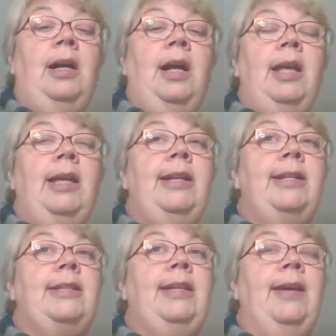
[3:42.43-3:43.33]
It
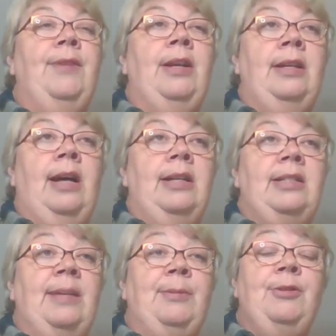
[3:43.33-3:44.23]
is given
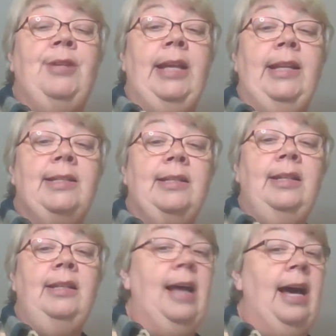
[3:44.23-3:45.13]
subcutaneously,
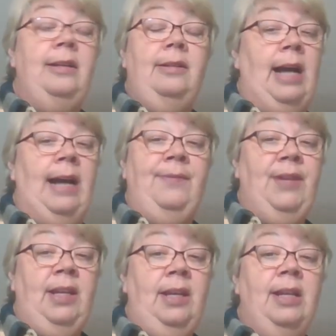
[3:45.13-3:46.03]
not
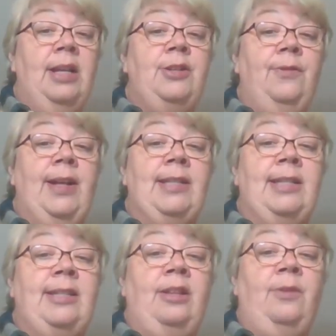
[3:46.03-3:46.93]
IV, unless your vet says
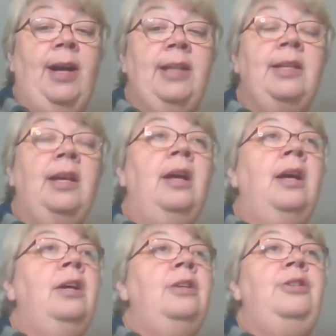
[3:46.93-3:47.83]
otherwise.
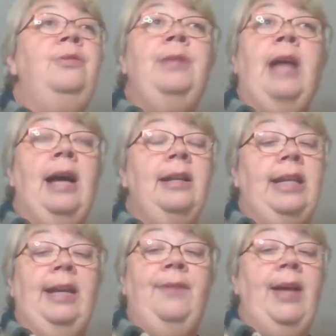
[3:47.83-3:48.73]
Do not
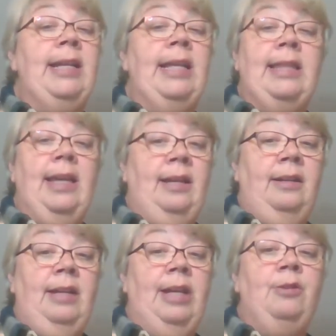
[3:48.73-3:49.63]
give anything
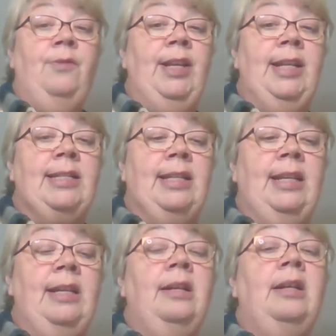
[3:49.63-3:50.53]

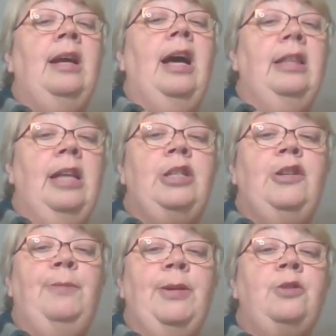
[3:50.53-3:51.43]
intravenously unless you've
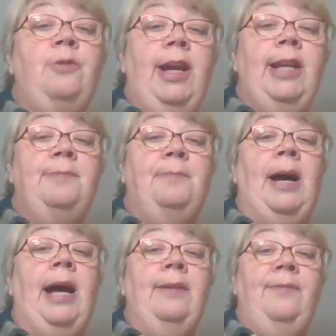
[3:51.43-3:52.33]
been trained
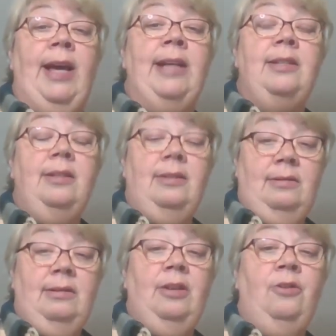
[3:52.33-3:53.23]
by a vet
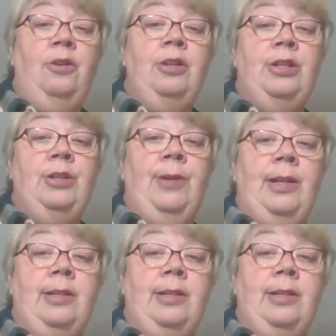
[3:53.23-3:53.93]
in order to do it.